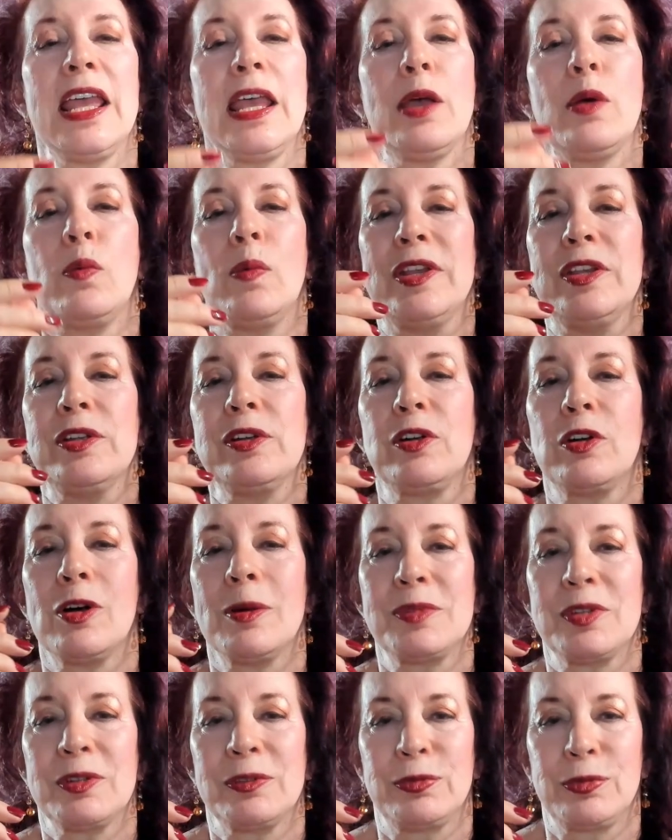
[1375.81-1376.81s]
When you go
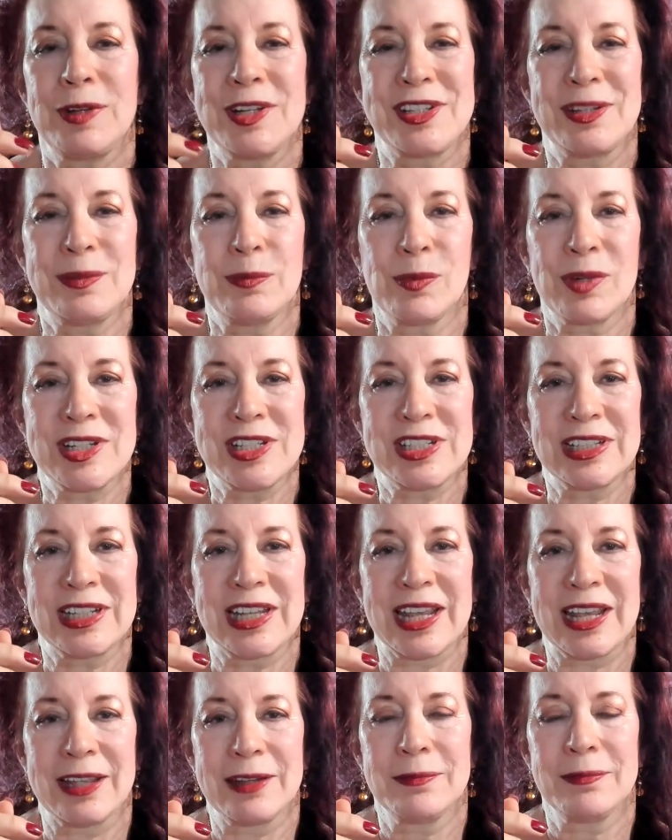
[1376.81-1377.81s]
up to Friston once
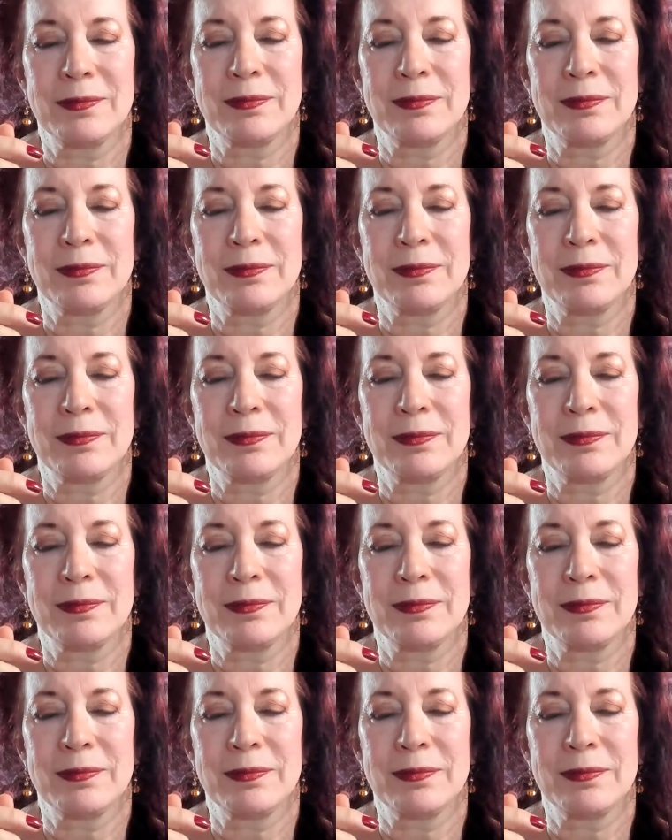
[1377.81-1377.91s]
again,